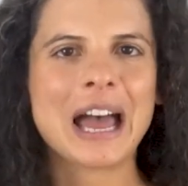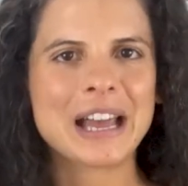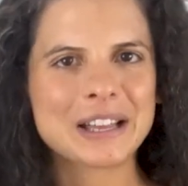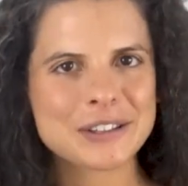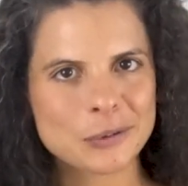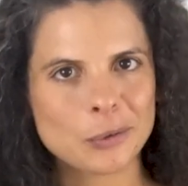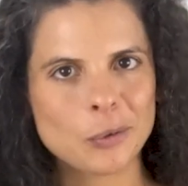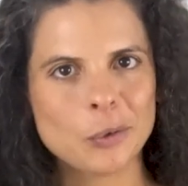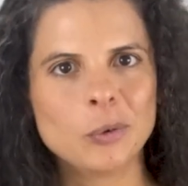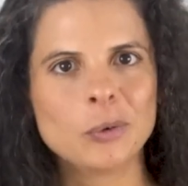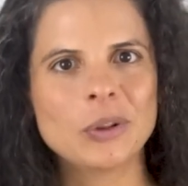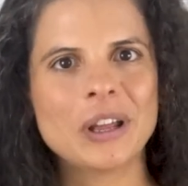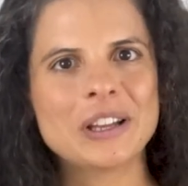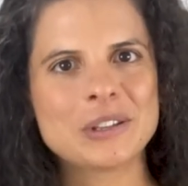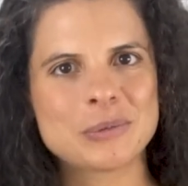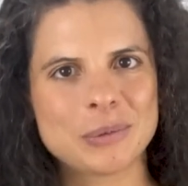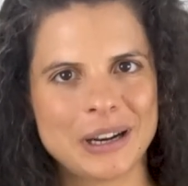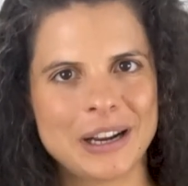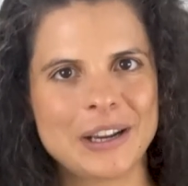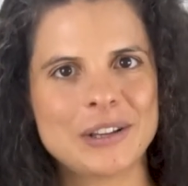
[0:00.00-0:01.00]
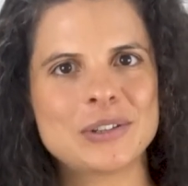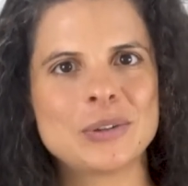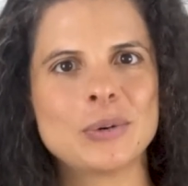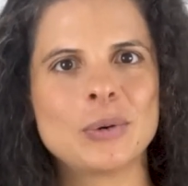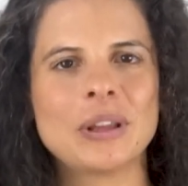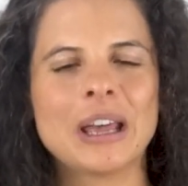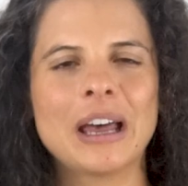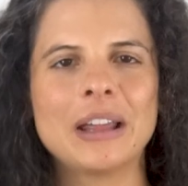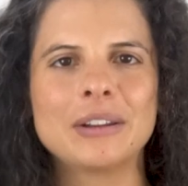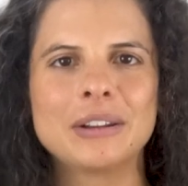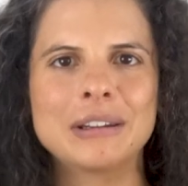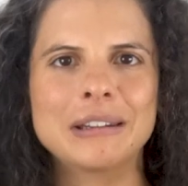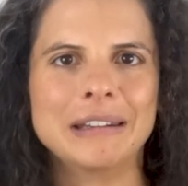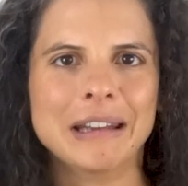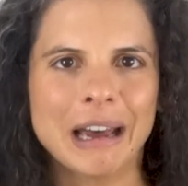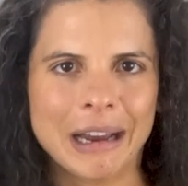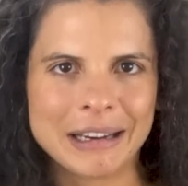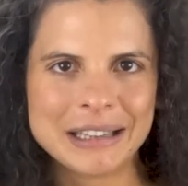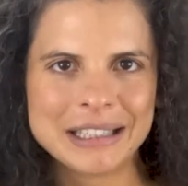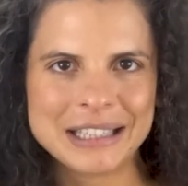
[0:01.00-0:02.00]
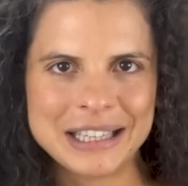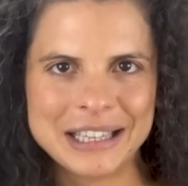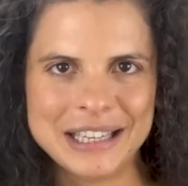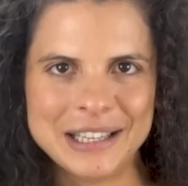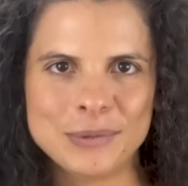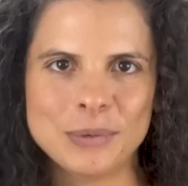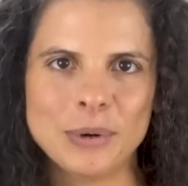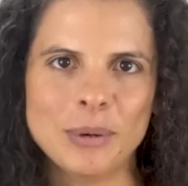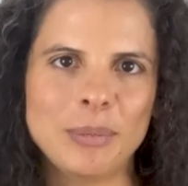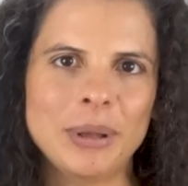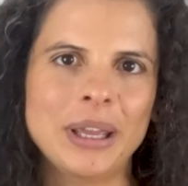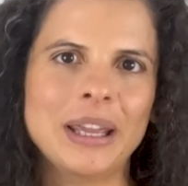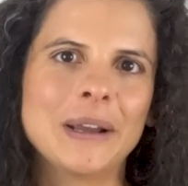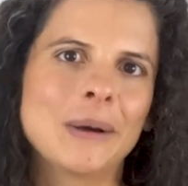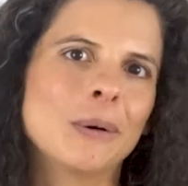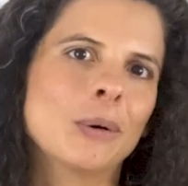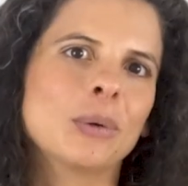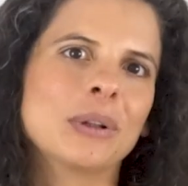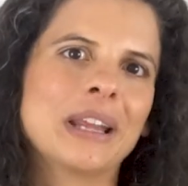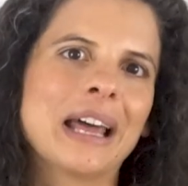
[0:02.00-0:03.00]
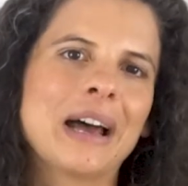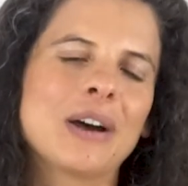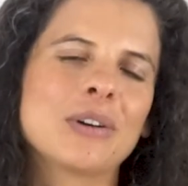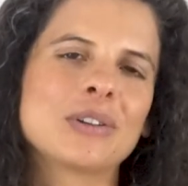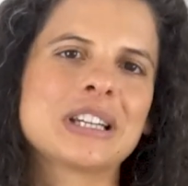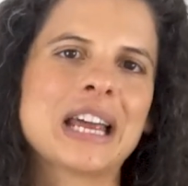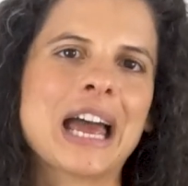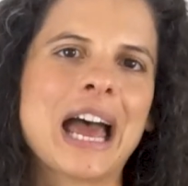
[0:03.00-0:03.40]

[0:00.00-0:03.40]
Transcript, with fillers: as old as when I saw that the 90s were being called out